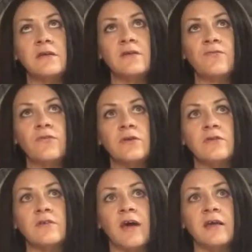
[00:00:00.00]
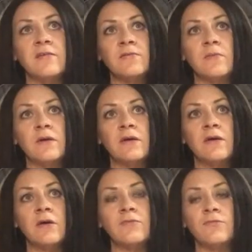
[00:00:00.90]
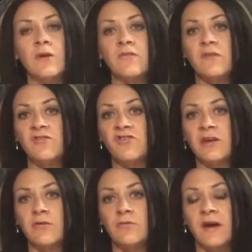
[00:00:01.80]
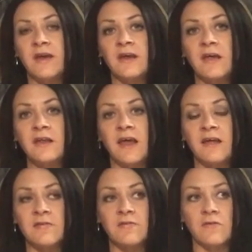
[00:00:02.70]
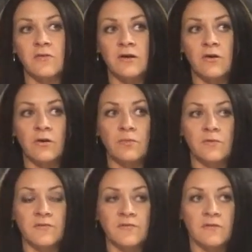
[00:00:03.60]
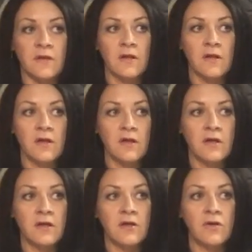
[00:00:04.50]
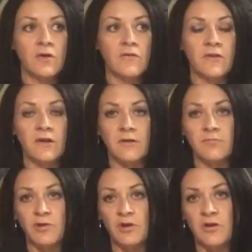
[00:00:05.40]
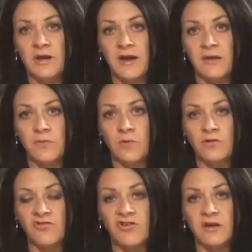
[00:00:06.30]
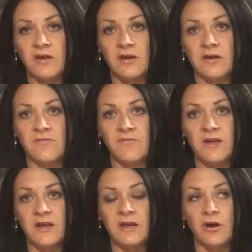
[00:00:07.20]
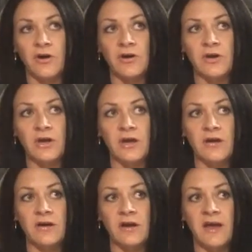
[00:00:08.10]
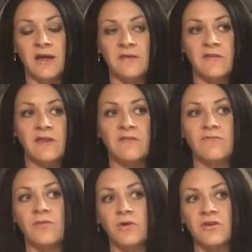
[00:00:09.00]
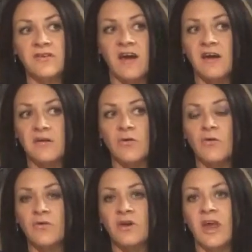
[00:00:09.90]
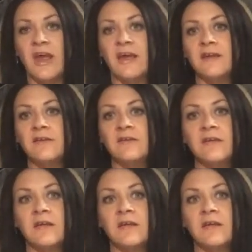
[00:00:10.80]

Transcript: different days where I've ran the generator. Last night I was on the computer watching a video, had the inverter on, and